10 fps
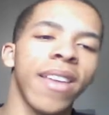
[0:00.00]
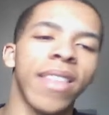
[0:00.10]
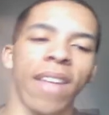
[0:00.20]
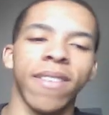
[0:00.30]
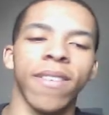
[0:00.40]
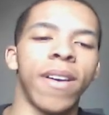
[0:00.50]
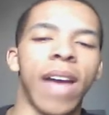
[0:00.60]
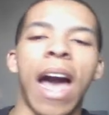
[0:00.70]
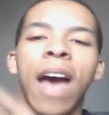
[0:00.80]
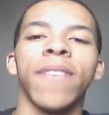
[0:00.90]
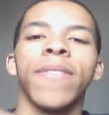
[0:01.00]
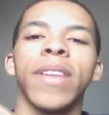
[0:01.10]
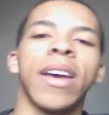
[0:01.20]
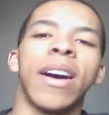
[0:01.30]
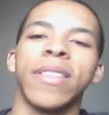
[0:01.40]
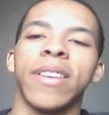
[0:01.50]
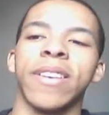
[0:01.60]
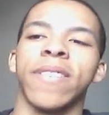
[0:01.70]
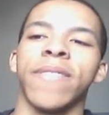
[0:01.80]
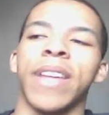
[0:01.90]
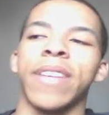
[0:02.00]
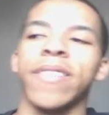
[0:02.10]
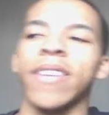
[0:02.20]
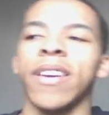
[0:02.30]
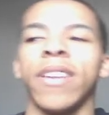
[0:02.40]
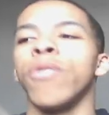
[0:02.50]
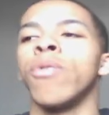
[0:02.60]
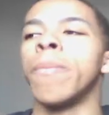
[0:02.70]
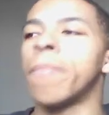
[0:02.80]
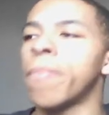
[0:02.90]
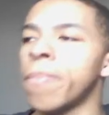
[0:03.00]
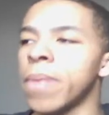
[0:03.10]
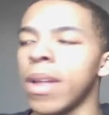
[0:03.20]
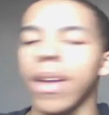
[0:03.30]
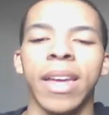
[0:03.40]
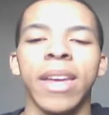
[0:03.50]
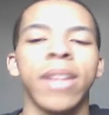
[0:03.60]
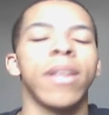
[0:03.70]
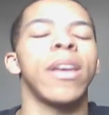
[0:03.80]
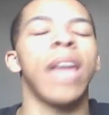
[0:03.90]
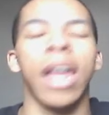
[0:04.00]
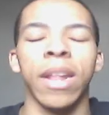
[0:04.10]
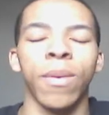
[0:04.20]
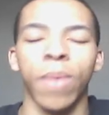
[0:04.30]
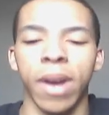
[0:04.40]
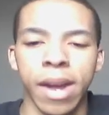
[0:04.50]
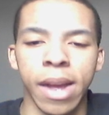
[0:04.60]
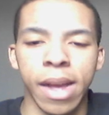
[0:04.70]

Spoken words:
that song out of the context of that scene, you can plug it in anywhere,